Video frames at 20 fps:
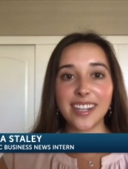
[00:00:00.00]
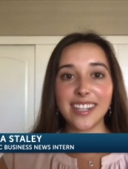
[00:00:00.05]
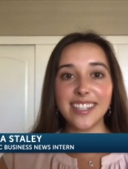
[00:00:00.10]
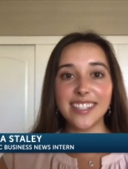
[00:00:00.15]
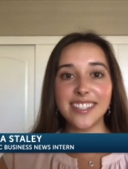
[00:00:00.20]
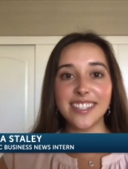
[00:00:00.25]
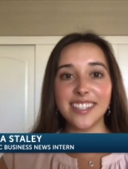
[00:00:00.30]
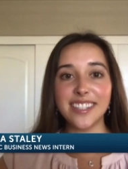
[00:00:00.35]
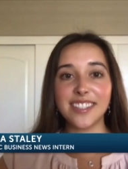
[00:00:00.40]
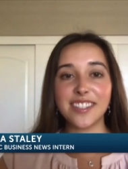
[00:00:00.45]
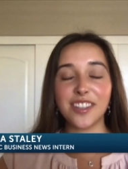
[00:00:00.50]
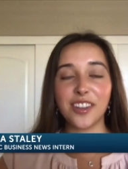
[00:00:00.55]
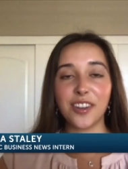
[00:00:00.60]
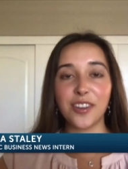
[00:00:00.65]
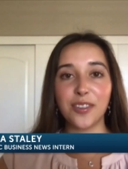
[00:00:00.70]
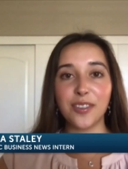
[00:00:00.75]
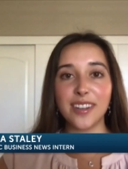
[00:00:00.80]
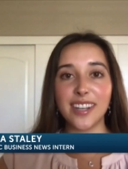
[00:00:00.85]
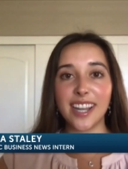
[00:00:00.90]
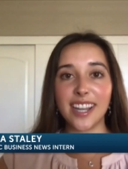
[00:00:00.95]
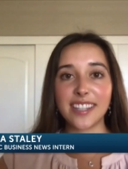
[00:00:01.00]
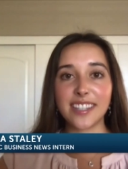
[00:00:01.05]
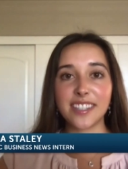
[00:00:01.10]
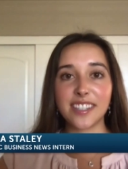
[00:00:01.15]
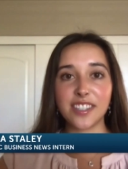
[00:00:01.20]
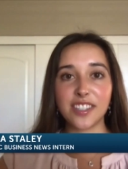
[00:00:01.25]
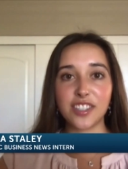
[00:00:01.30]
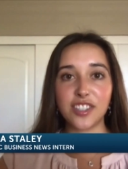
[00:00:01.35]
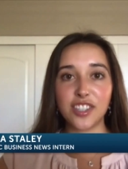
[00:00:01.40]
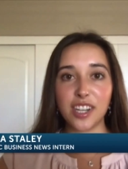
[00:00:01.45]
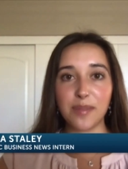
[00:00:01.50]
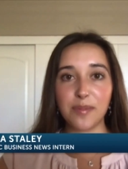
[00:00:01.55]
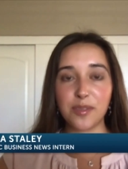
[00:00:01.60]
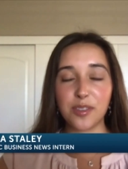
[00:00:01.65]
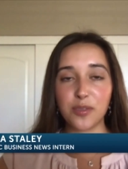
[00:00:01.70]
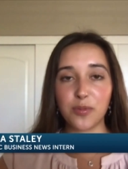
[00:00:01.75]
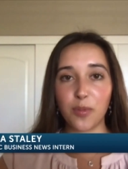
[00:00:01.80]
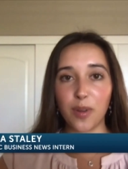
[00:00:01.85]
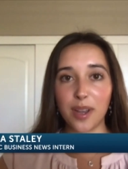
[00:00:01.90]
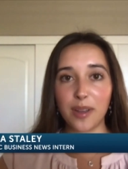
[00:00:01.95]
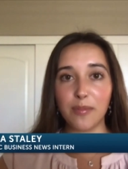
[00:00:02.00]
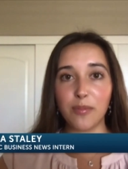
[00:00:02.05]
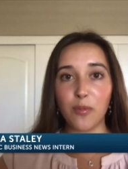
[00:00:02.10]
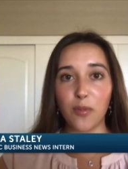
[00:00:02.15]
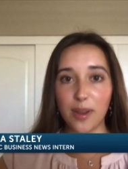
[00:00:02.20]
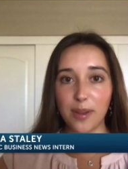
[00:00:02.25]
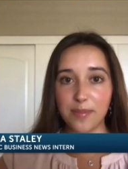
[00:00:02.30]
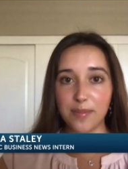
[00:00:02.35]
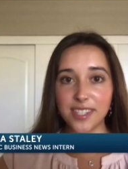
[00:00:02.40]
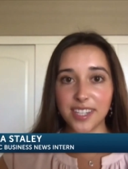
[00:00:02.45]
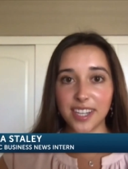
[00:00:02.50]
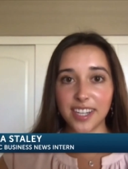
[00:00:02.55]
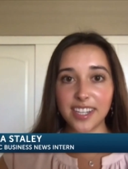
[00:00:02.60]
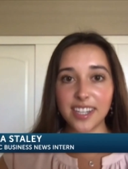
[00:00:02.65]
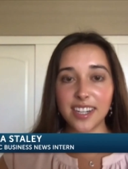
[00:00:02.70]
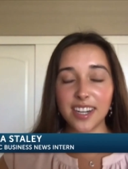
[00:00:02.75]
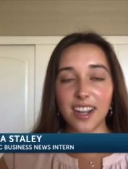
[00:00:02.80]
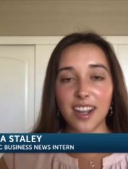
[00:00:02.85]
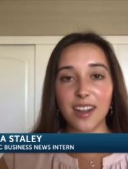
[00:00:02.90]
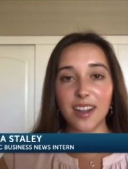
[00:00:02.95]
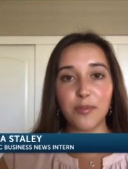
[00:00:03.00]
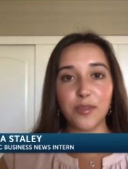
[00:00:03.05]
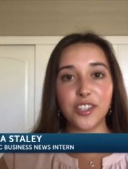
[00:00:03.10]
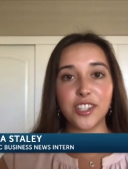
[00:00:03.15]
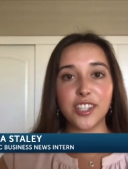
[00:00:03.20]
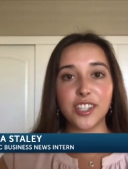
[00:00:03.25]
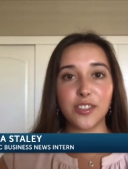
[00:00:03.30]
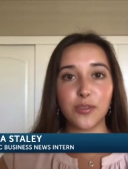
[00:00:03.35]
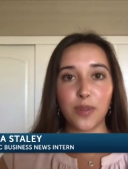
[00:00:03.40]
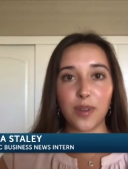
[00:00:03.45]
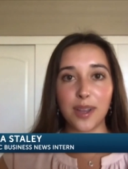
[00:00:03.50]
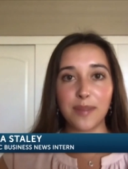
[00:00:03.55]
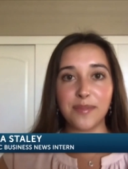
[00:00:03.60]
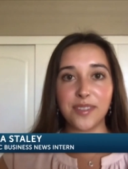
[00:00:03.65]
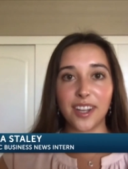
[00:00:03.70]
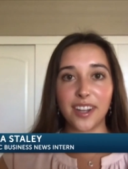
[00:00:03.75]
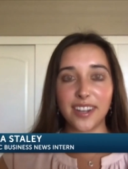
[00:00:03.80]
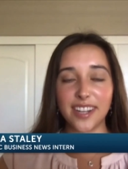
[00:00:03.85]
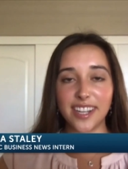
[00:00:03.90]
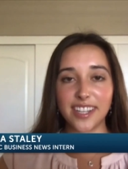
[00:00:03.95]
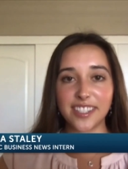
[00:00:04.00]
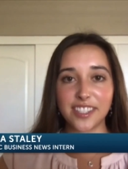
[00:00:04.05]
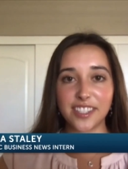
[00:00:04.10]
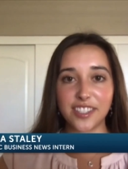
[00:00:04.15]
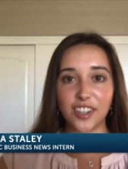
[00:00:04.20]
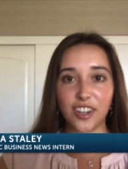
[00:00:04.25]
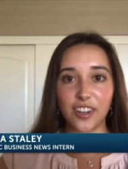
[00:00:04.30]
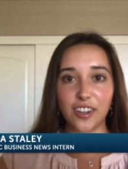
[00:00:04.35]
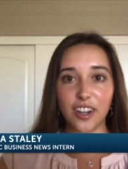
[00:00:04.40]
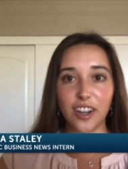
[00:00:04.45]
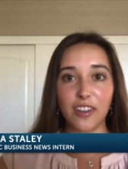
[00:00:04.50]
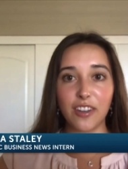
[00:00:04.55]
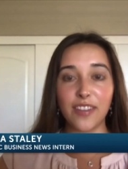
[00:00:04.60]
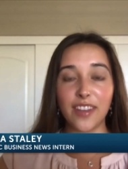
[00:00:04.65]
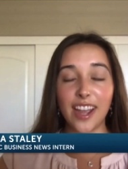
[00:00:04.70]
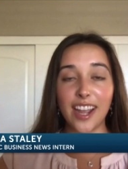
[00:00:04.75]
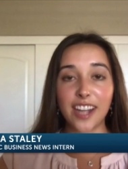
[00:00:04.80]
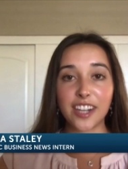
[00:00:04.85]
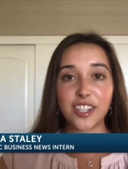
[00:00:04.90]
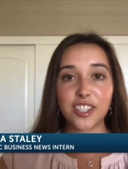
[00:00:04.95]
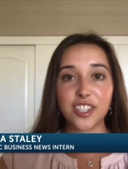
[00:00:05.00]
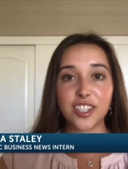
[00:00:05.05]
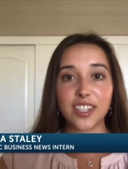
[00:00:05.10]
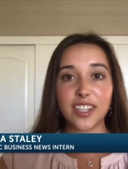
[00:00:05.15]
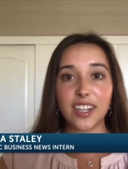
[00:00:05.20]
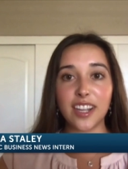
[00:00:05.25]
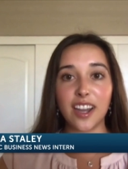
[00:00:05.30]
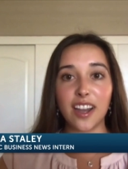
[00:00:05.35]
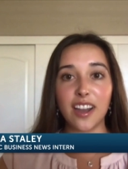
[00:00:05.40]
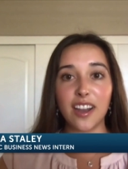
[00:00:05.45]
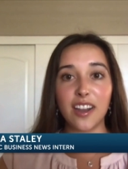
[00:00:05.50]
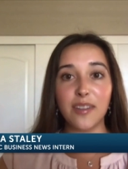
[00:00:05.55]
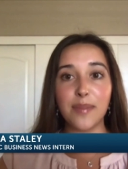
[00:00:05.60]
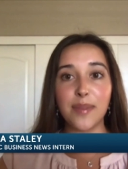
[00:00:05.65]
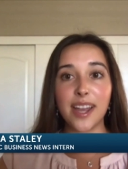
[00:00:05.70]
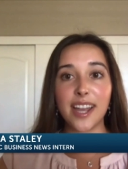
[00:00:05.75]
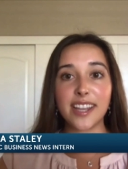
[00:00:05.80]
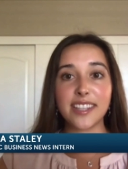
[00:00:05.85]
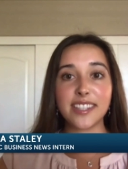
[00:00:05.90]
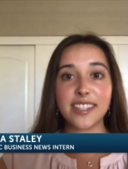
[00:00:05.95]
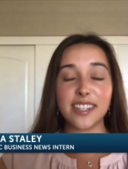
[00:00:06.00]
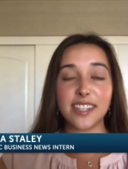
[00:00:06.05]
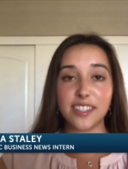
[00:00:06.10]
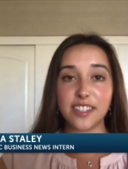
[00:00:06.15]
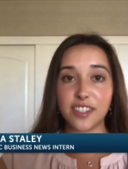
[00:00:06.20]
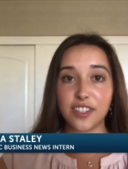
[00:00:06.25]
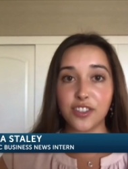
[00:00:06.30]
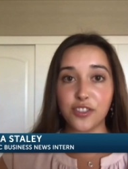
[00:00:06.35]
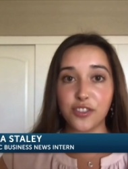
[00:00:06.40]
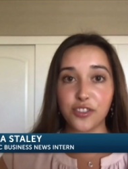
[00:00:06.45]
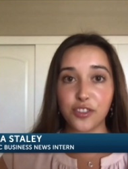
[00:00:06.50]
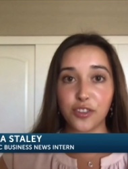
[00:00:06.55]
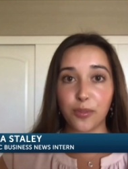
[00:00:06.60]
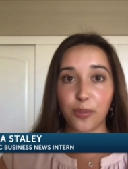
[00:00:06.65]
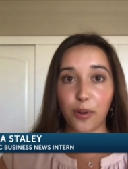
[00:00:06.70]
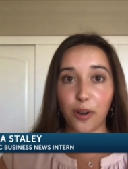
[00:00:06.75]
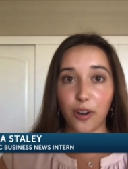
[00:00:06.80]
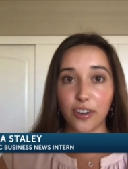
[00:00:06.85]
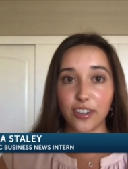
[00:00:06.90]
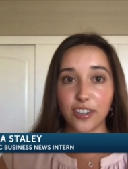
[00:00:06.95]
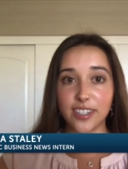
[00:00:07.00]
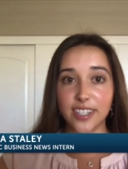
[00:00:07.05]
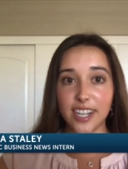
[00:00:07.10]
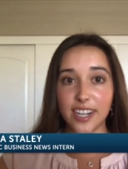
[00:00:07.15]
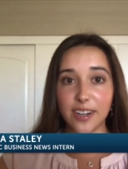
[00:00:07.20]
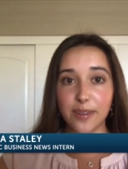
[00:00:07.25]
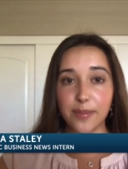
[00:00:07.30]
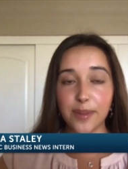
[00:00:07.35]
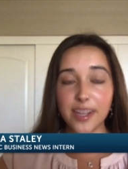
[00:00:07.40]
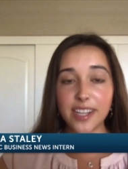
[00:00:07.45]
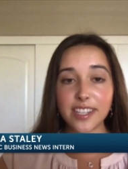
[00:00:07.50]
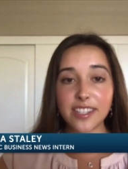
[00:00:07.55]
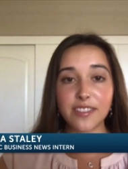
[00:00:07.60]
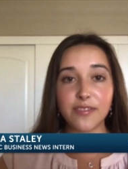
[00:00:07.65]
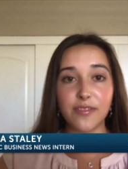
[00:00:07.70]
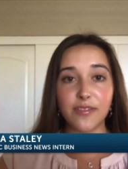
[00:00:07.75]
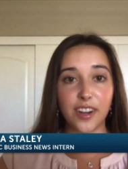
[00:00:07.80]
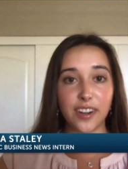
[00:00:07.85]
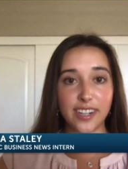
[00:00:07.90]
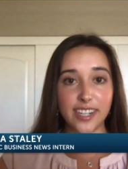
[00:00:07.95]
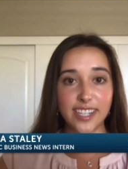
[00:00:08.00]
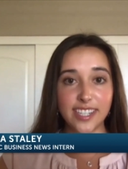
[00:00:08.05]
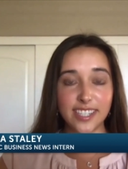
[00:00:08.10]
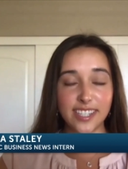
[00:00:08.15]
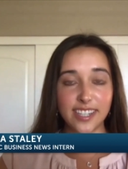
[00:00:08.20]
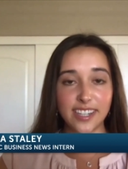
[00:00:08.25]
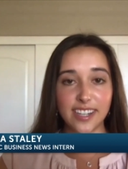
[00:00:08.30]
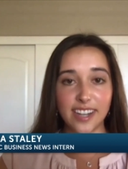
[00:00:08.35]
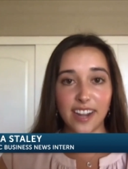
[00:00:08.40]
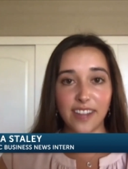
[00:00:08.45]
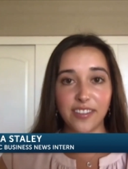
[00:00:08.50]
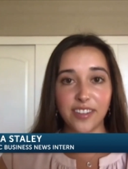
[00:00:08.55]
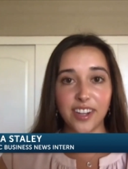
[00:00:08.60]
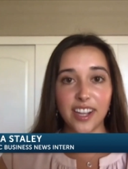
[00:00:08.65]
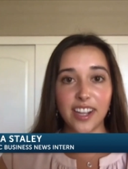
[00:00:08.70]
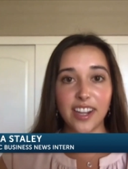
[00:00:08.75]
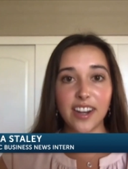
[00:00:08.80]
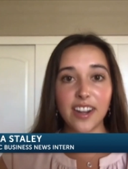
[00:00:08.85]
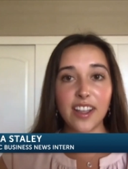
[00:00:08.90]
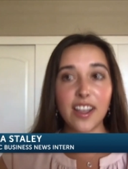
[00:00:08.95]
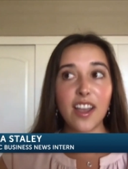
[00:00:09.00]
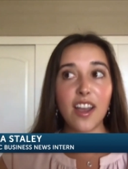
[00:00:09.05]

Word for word: easy. So NASA's James Webb website, um, which is webb.nasa.gov, actually um, has an institutional partner database, very easy to navigate.